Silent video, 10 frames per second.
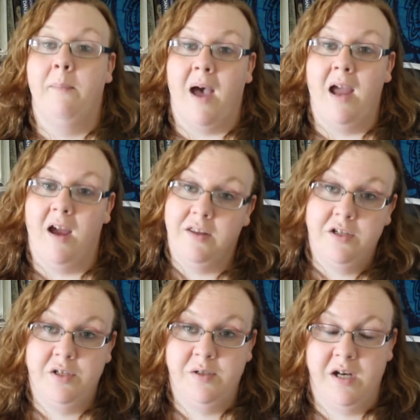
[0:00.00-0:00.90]
My
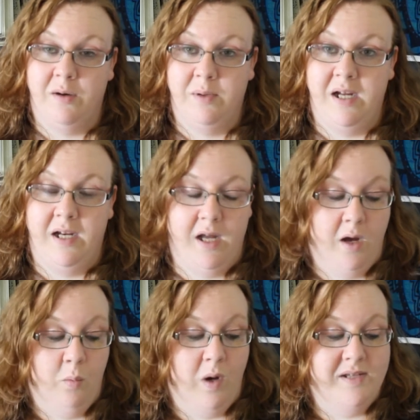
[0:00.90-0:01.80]
other two star read
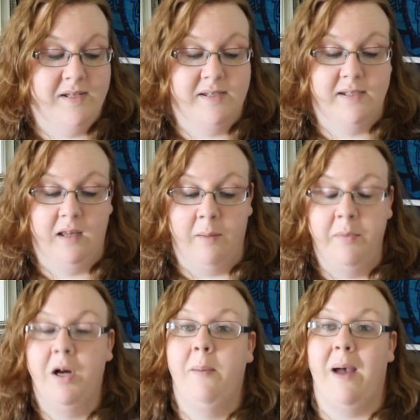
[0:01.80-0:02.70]
was
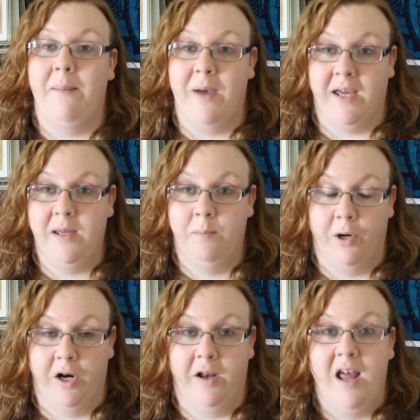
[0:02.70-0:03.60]
Slumber by Becky
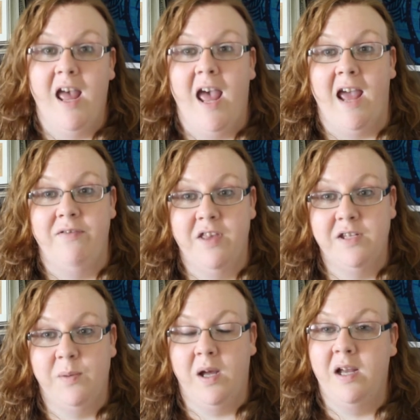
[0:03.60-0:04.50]
Bird. And and
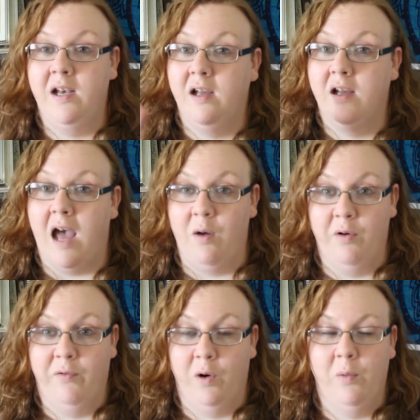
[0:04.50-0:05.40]
this one, I
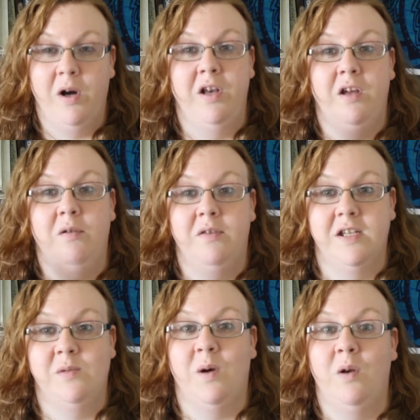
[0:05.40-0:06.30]
will forewarn you,
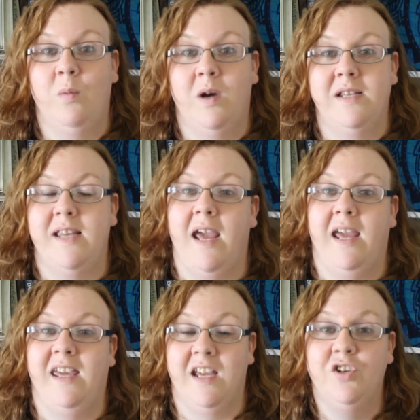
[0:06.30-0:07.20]
this one was
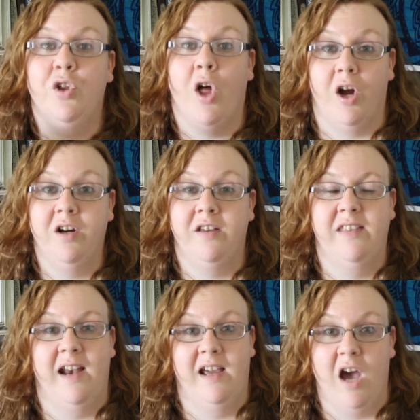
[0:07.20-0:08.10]
a Kindle Arc
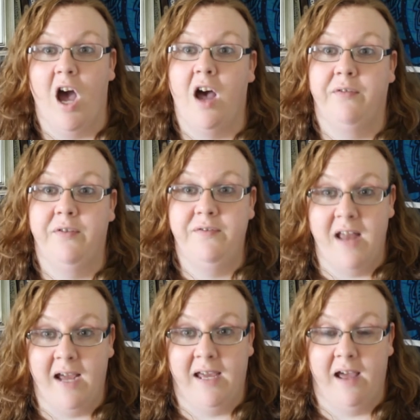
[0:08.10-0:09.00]
that I got off of
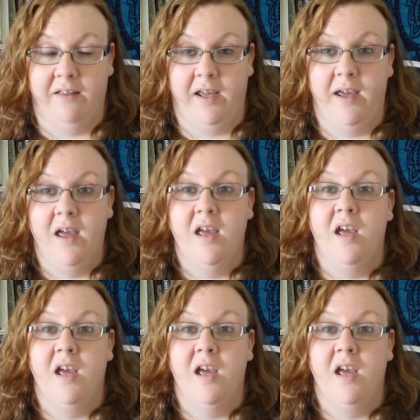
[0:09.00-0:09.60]
NetGalley.